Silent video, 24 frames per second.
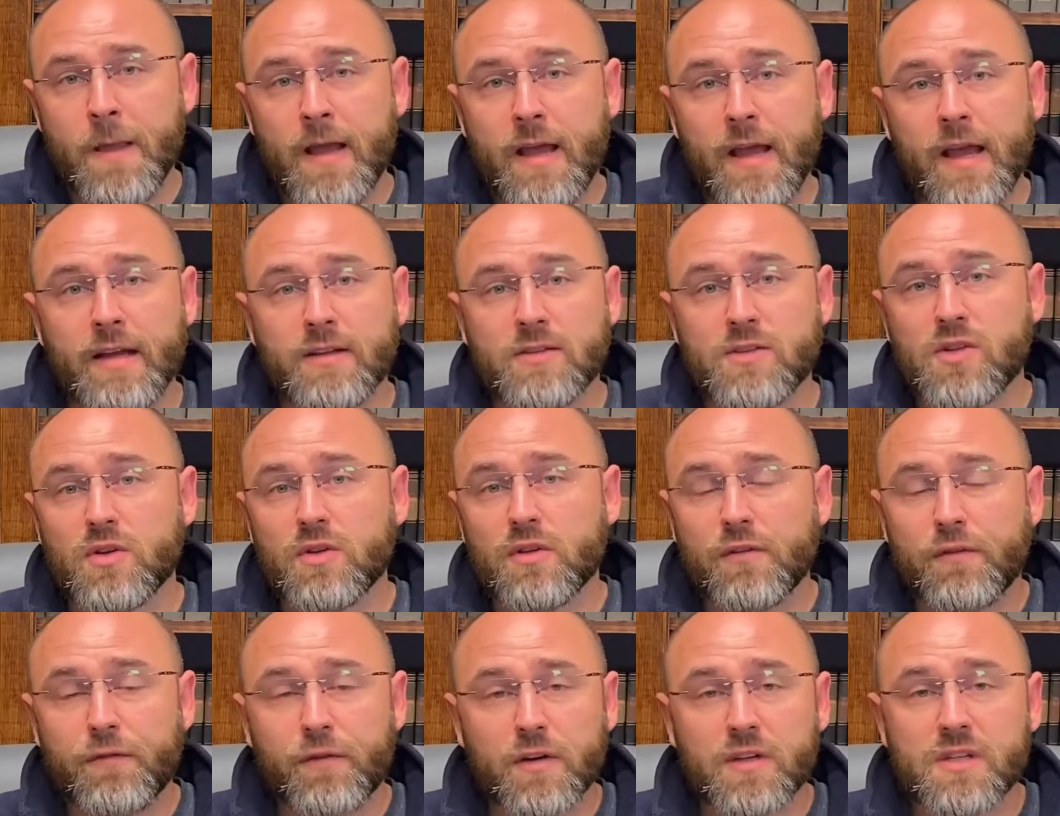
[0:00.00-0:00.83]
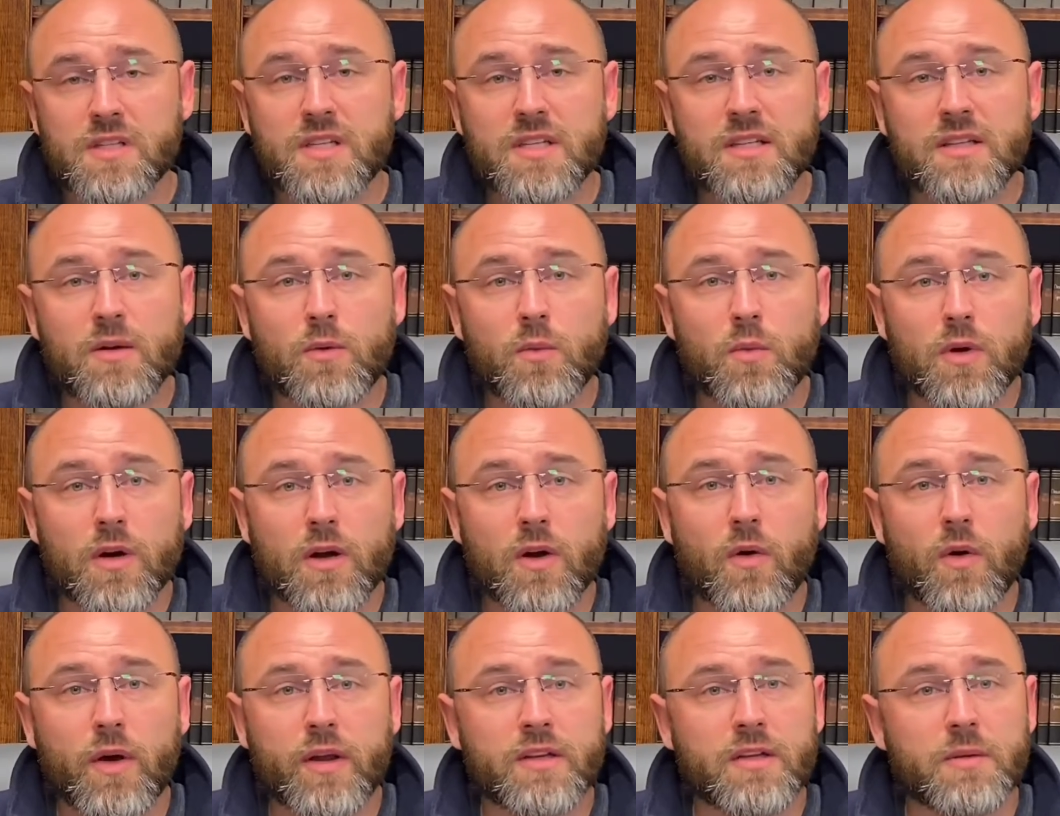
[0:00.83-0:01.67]
And so the first thing that we're
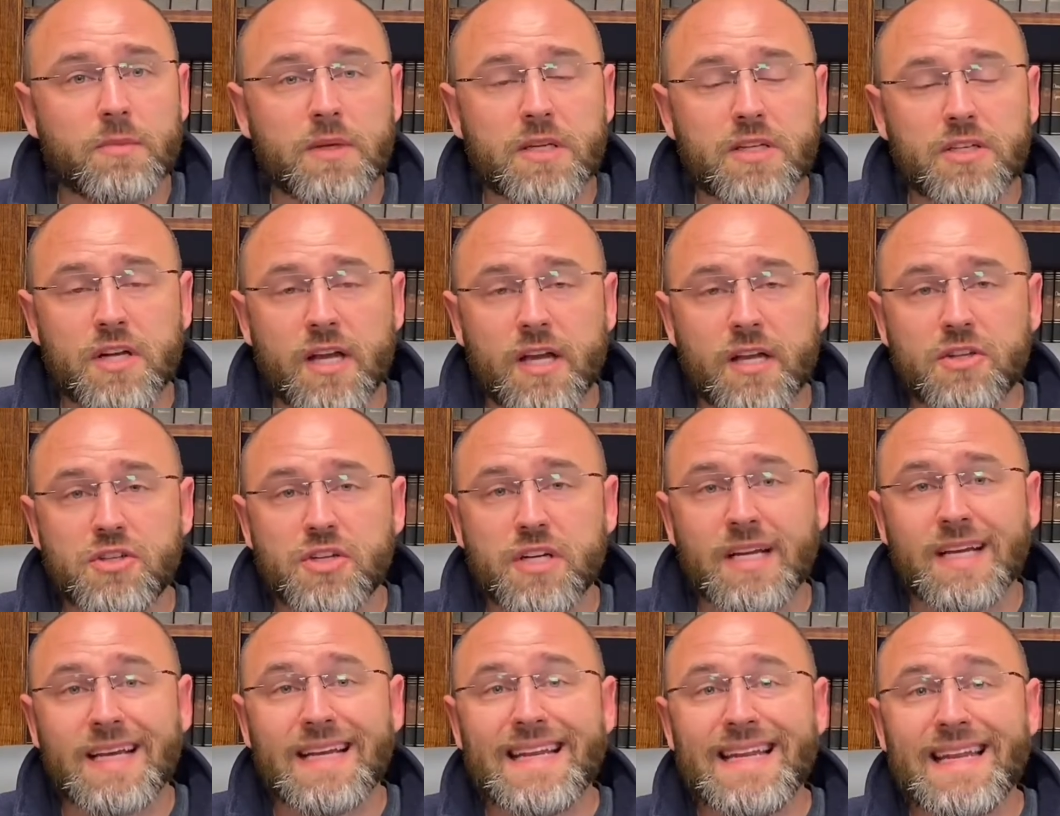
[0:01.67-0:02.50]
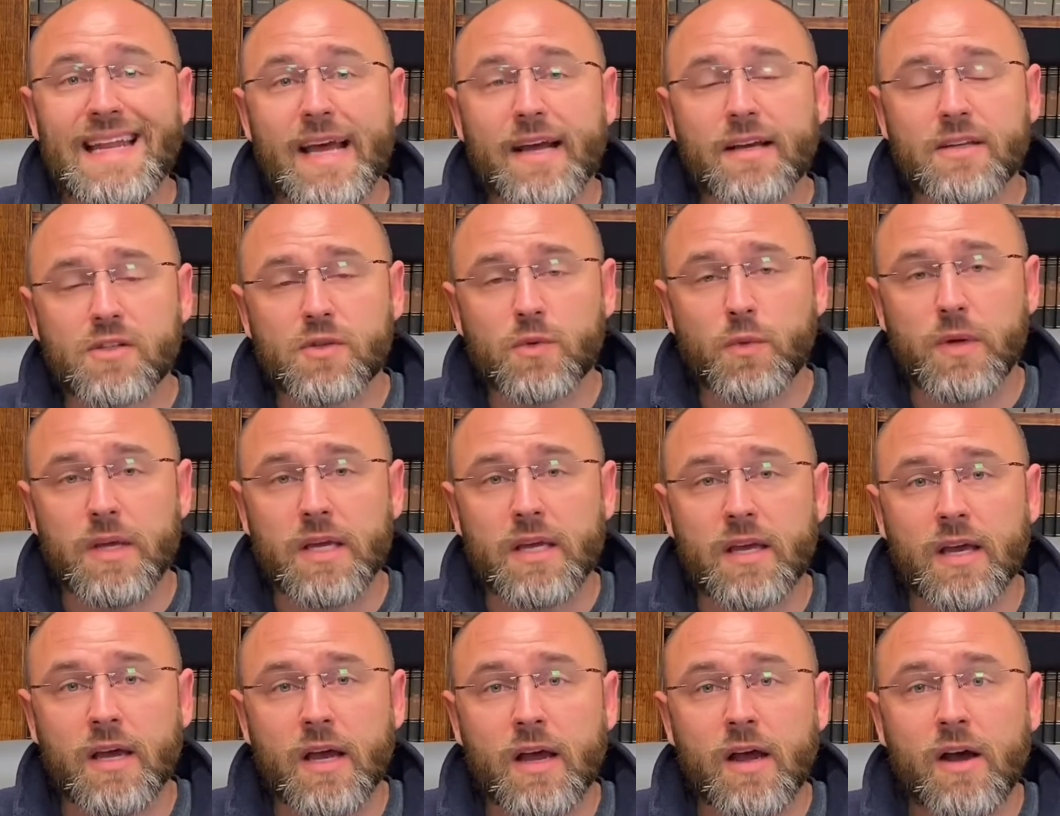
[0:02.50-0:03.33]
going to be changing next
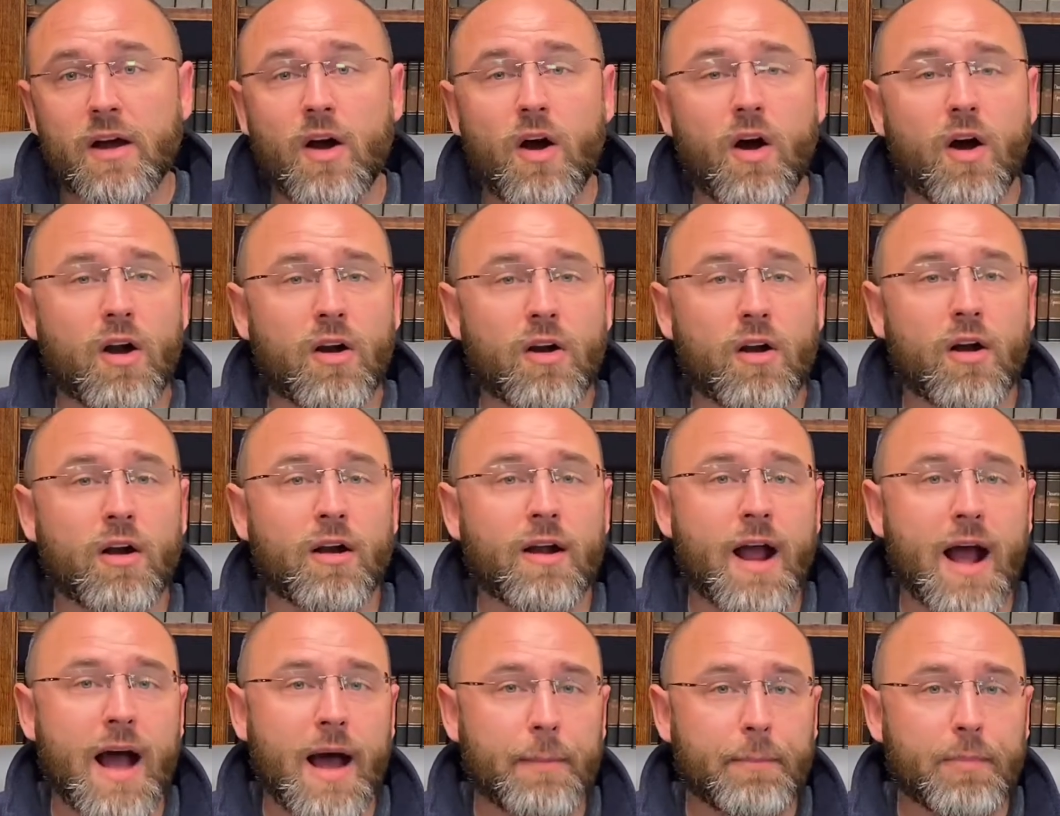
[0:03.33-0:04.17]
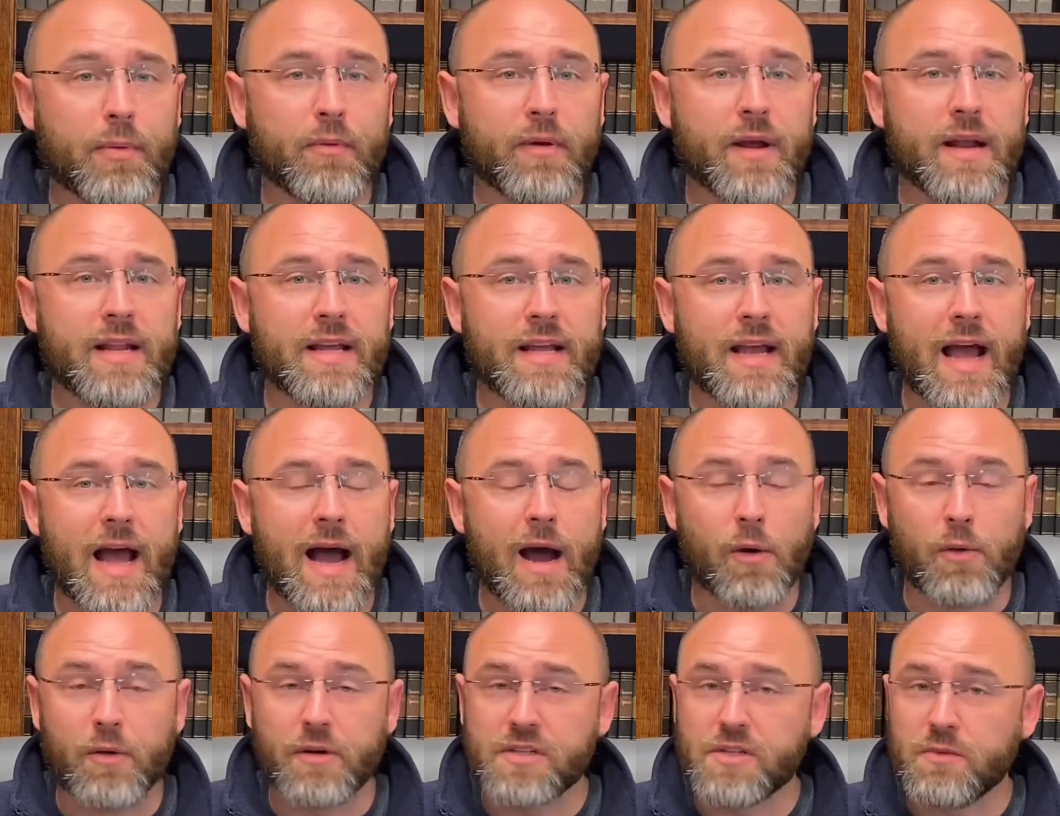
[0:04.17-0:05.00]
week are our operating
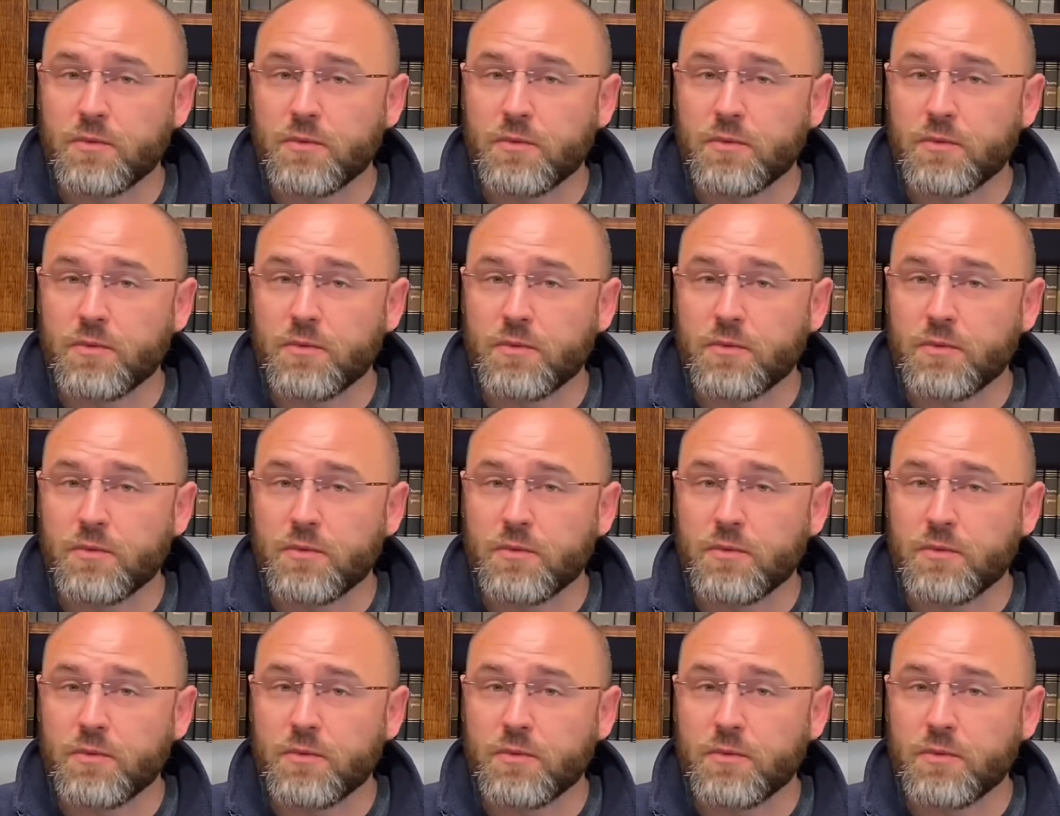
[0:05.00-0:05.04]
hours.